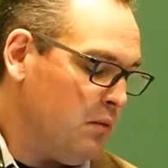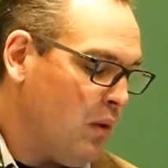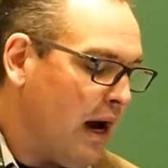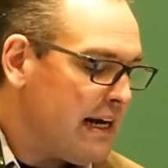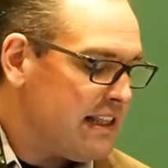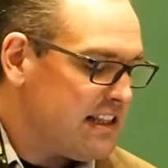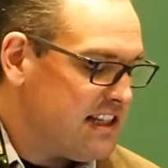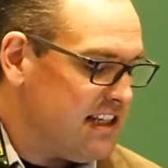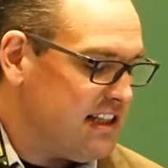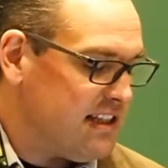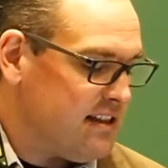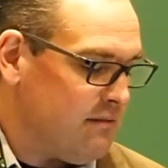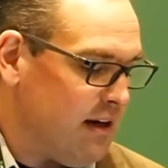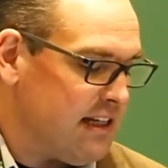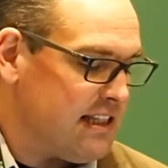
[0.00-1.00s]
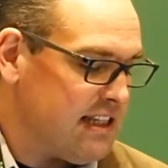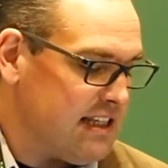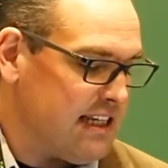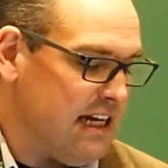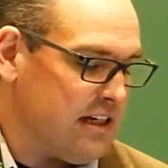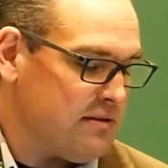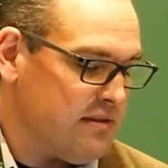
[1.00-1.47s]
Why did
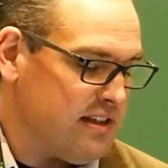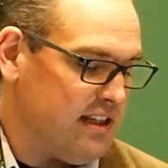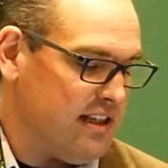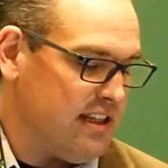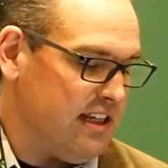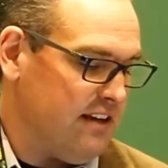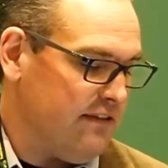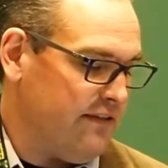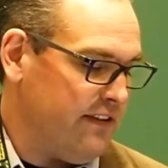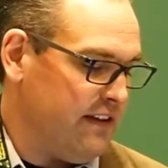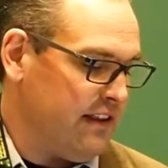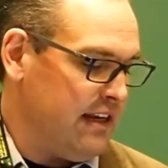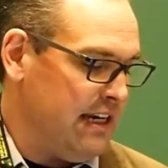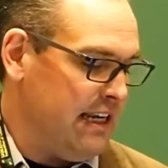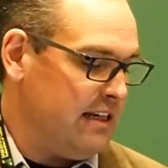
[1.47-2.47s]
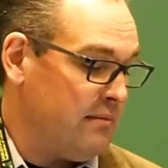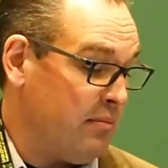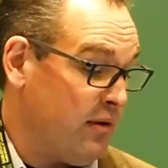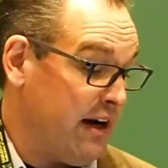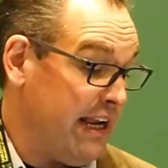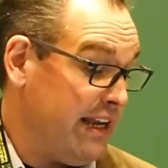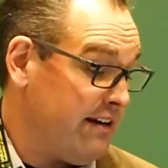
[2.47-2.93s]
Saskatchewan CCF feel the need to
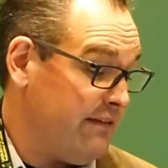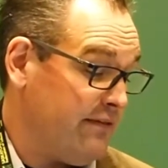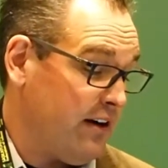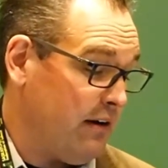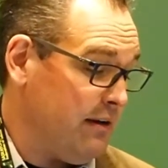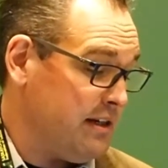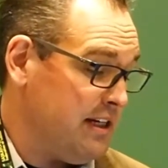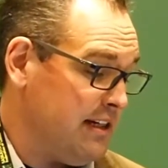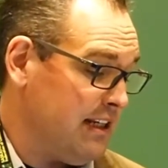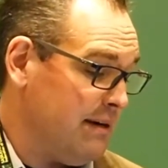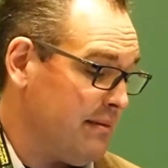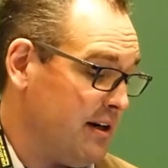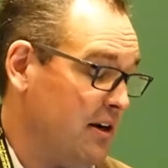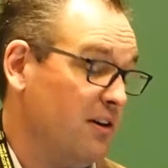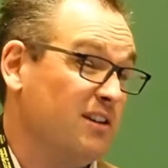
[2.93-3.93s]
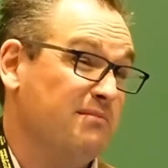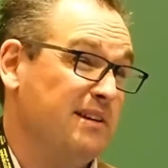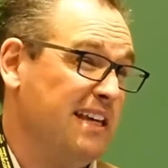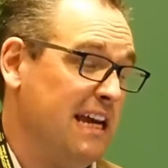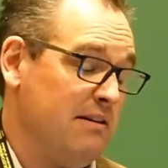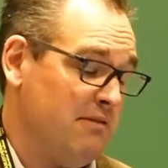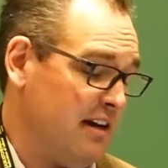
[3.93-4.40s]
bring in a far-reaching labor code to
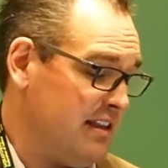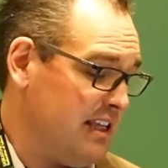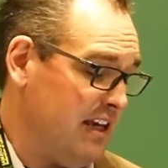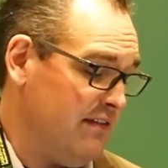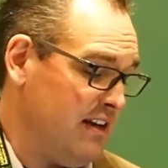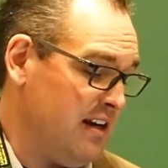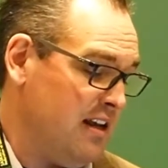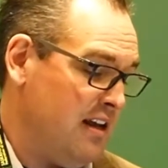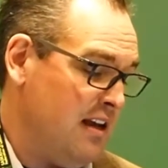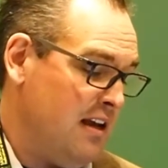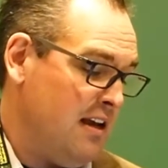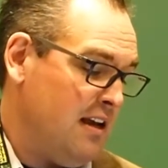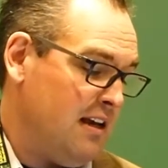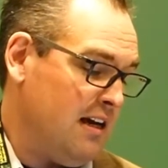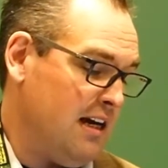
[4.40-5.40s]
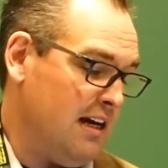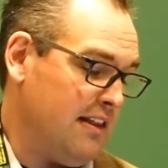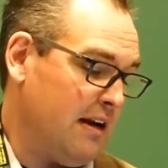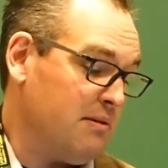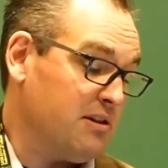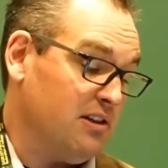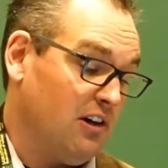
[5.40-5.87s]
begin with, given
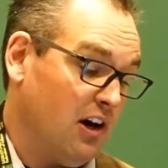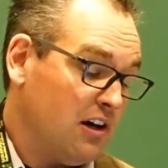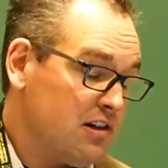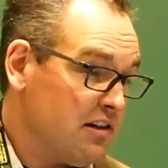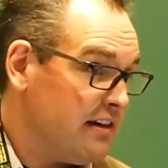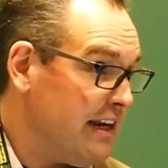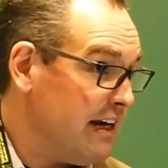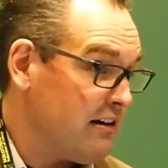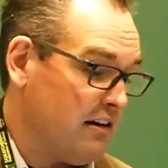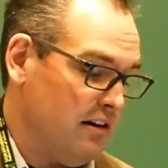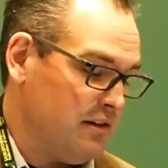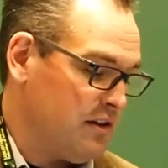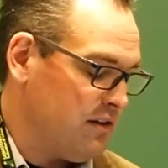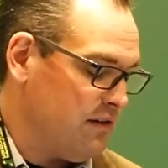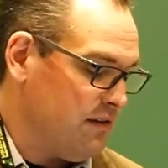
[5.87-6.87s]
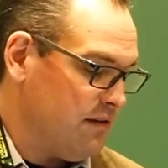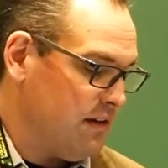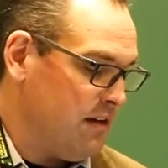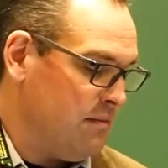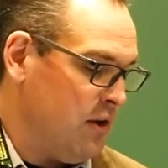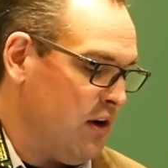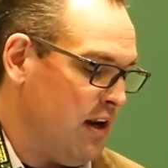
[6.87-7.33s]
that it was largely an agricultural
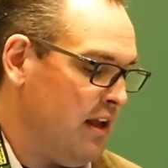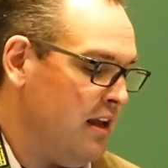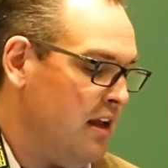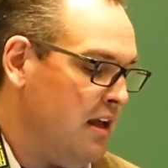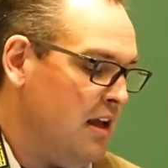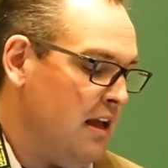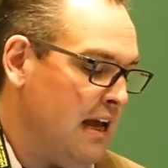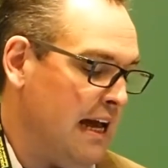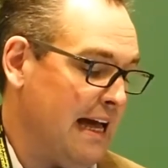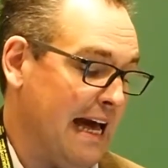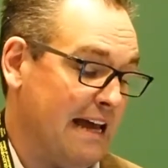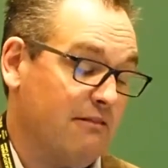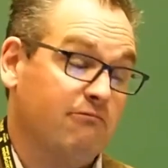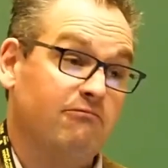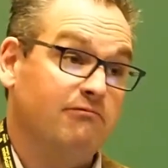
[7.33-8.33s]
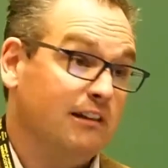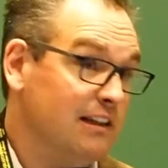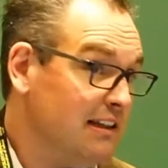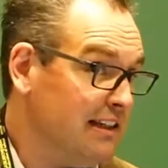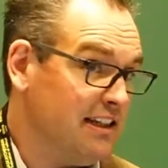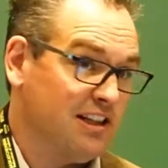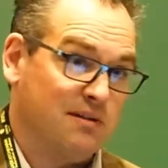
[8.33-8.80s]
community, had a
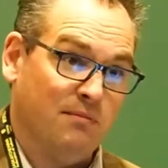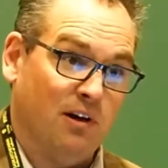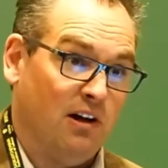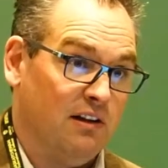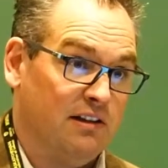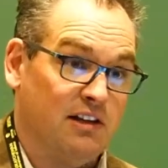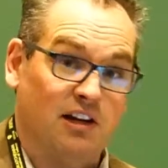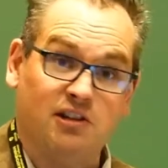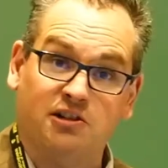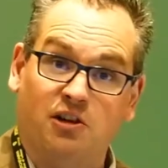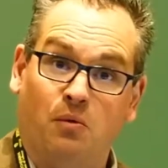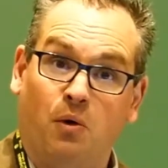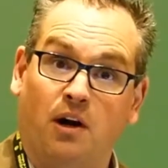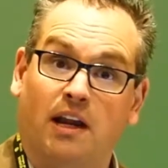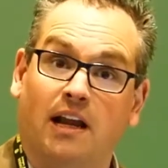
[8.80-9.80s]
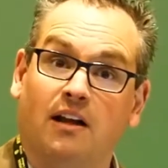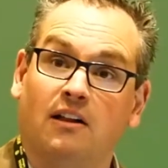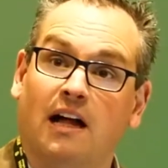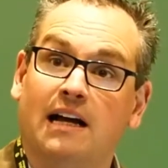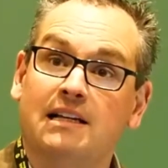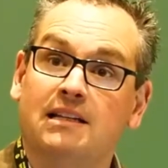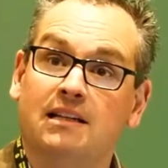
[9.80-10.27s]
really small industrial working
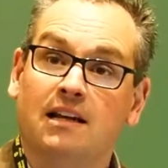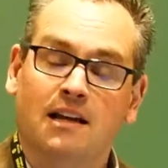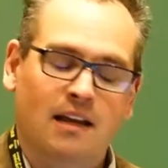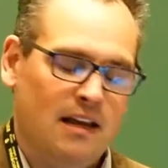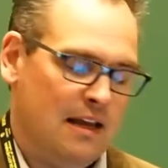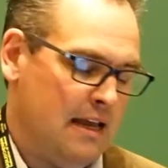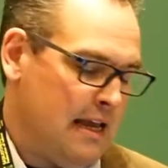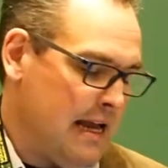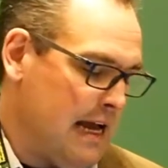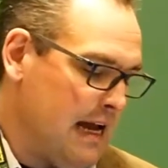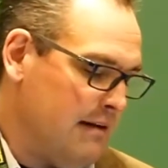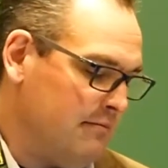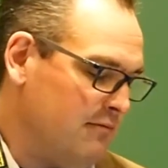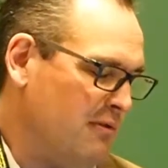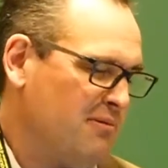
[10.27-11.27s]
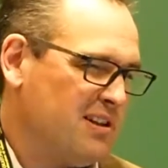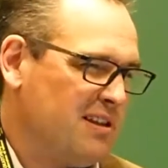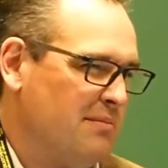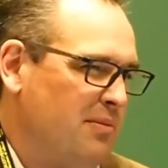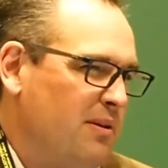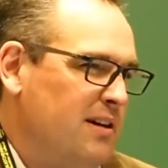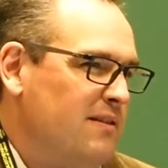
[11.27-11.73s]
class? What was
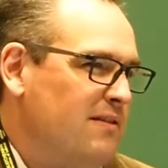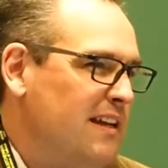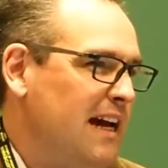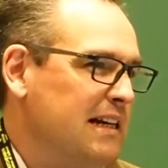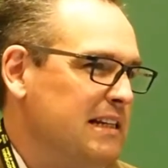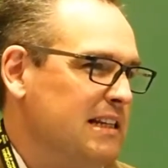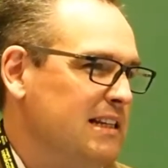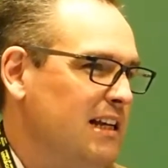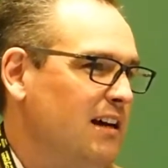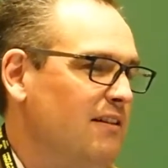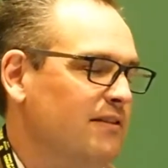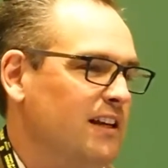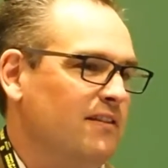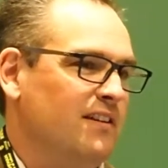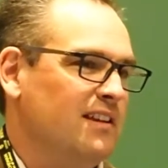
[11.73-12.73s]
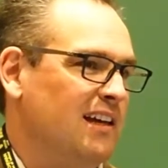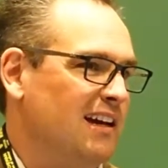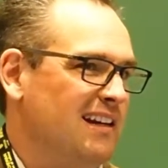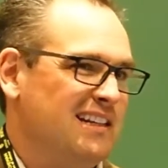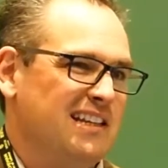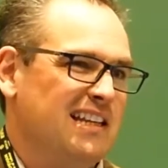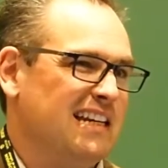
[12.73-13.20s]
the point of the act itself, given that
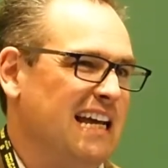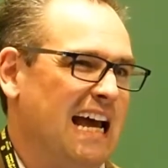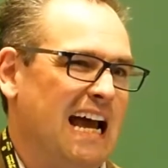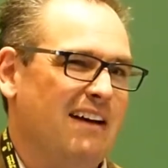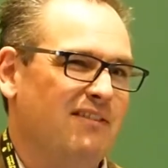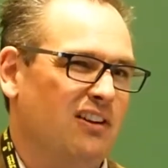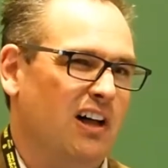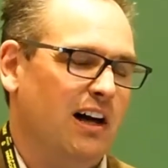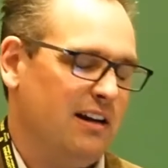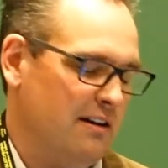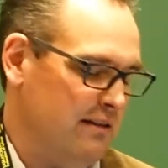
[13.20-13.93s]
it just didn't have a lot